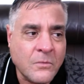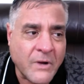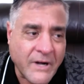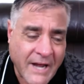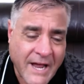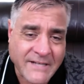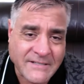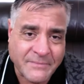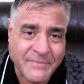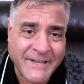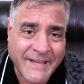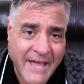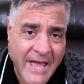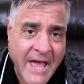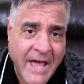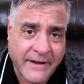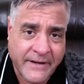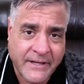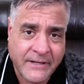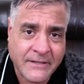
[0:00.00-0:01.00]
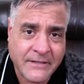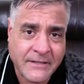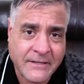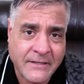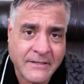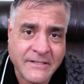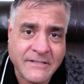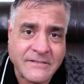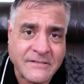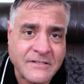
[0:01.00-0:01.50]
one guy's a mechanic,
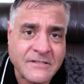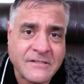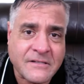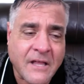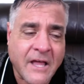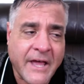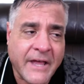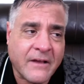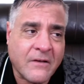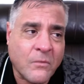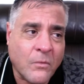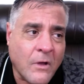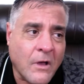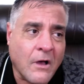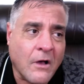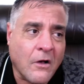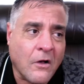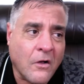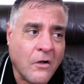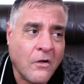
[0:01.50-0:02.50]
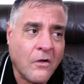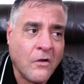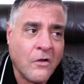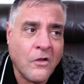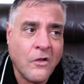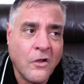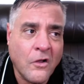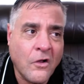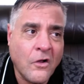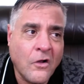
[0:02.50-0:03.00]
and he's just like, well,
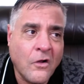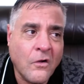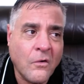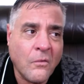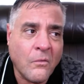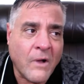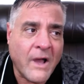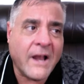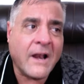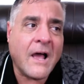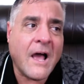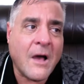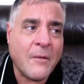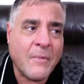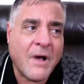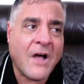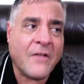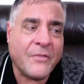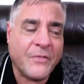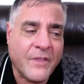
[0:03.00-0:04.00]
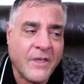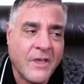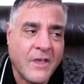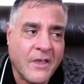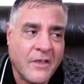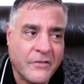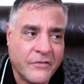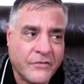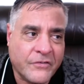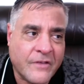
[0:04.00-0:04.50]
why? How about
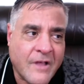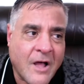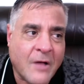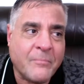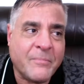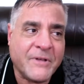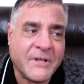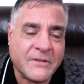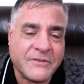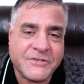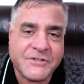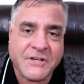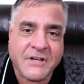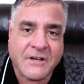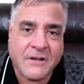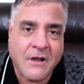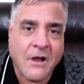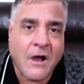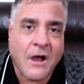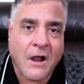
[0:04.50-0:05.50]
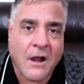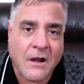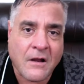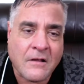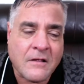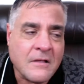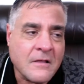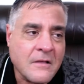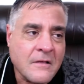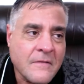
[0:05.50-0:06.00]
this? I'll build you a
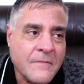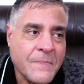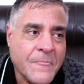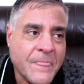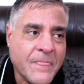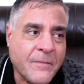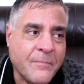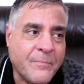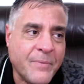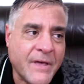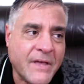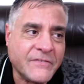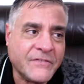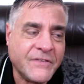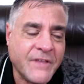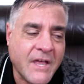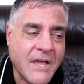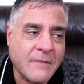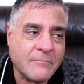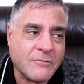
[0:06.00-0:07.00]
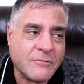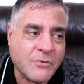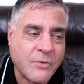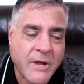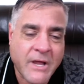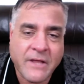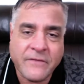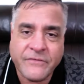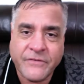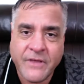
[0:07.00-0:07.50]
car the best damn
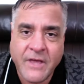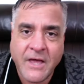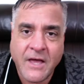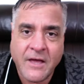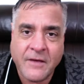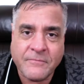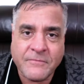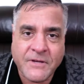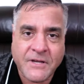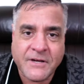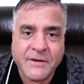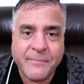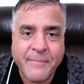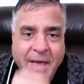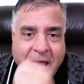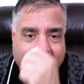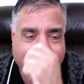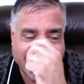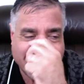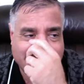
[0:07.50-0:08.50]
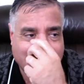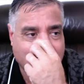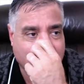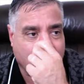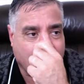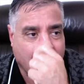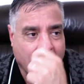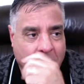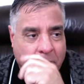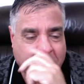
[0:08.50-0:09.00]
Trans Am you can imagine,
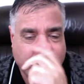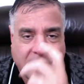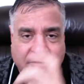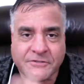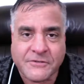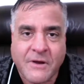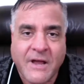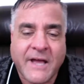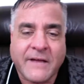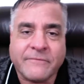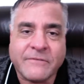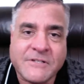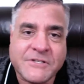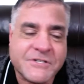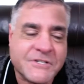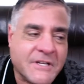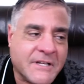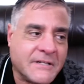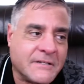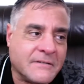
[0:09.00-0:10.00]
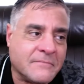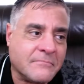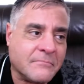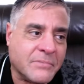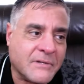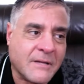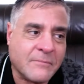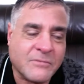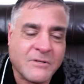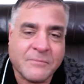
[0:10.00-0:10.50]
all wheel drive and shit and
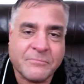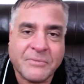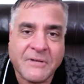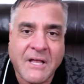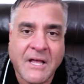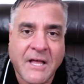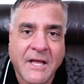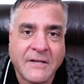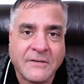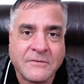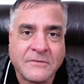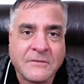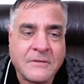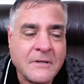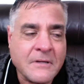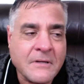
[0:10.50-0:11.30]
blah blah blah. And